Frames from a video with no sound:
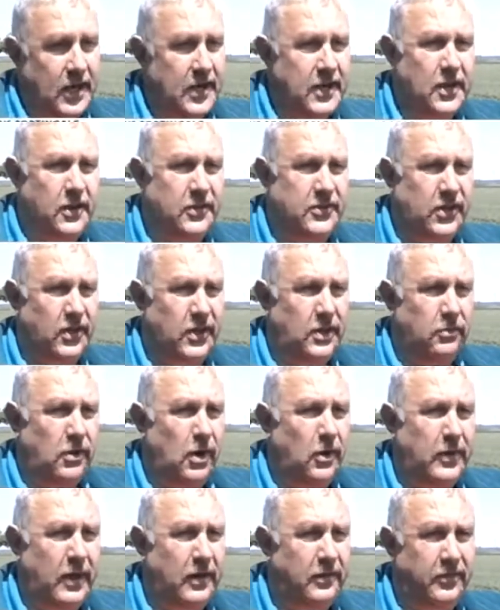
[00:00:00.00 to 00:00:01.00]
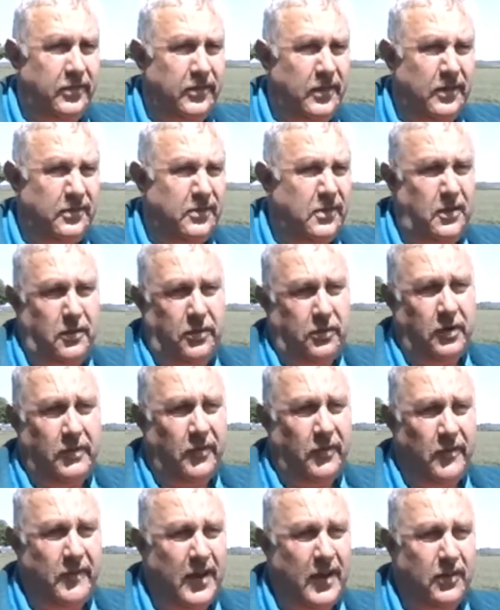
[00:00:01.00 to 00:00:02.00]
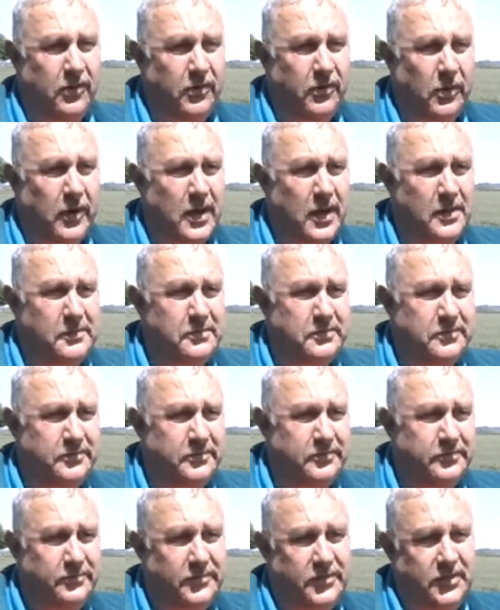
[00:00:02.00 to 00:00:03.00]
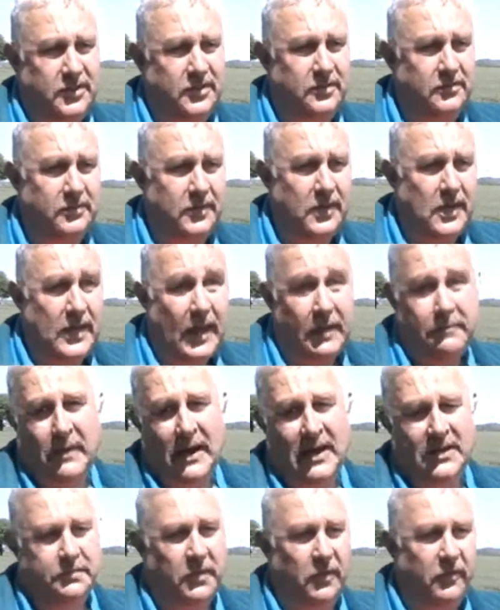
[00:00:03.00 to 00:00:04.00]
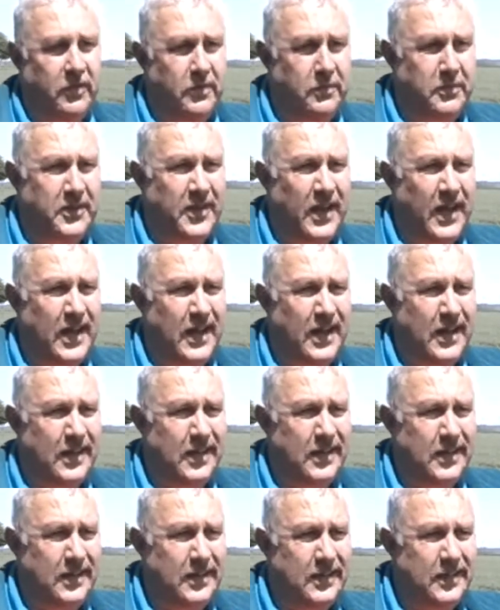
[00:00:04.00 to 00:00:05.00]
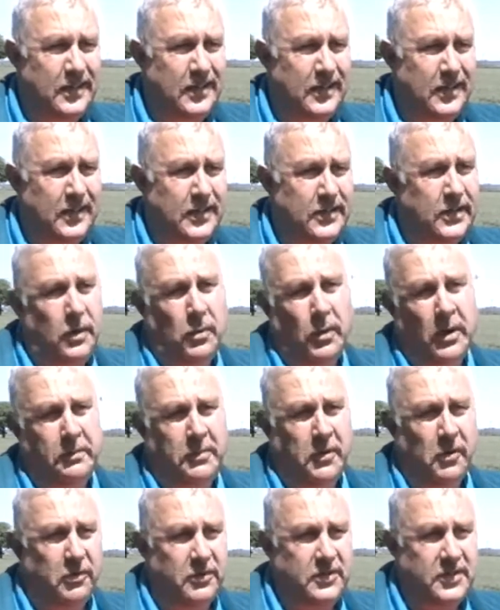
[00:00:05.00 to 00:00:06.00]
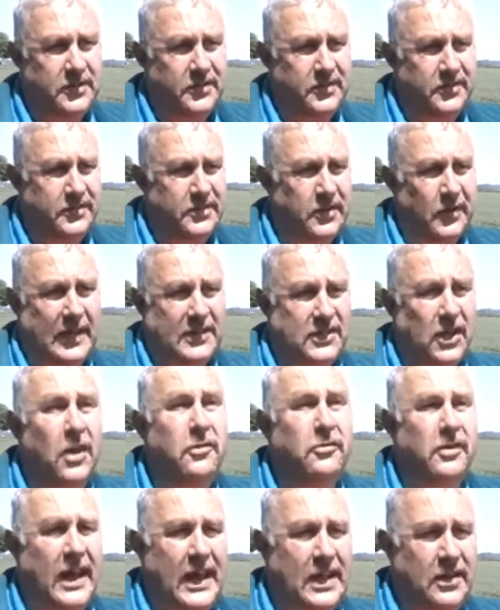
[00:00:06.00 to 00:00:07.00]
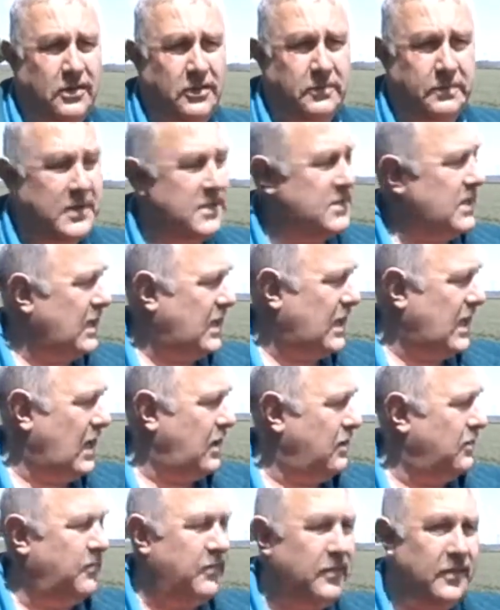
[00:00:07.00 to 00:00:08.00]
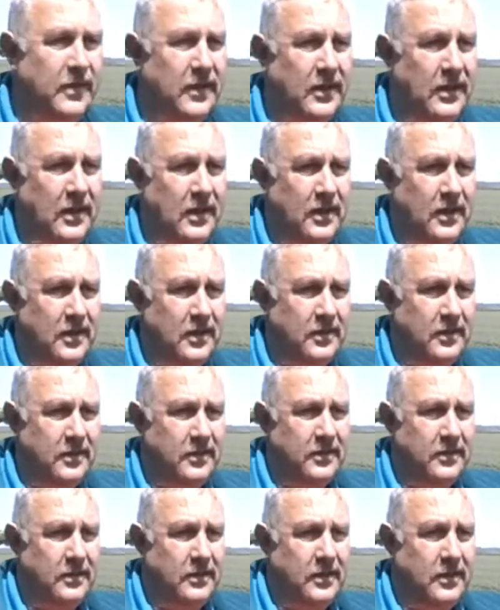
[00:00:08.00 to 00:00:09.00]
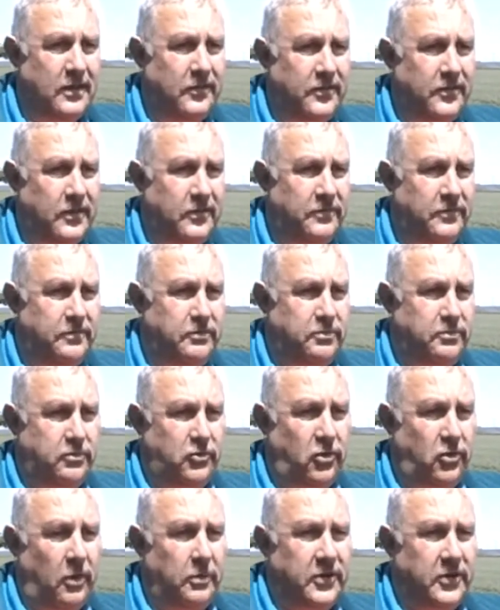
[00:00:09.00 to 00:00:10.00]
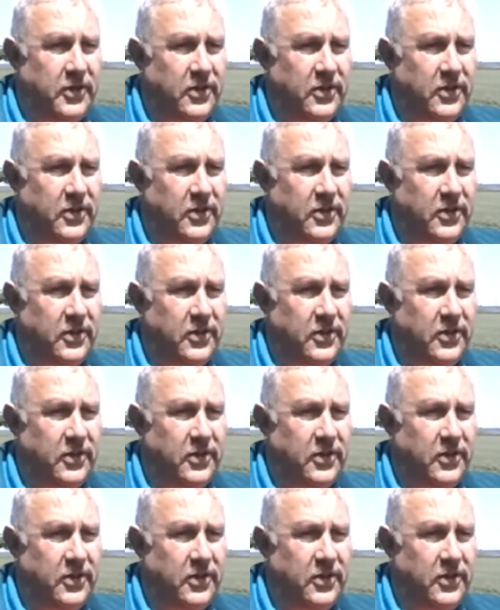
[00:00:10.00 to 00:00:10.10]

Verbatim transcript: and the other side of the road, there's, there's another thirty-five acres going up. So they passed both of them today. Another one at Puriton. So that's one hundred acres been taken out of, of, of crop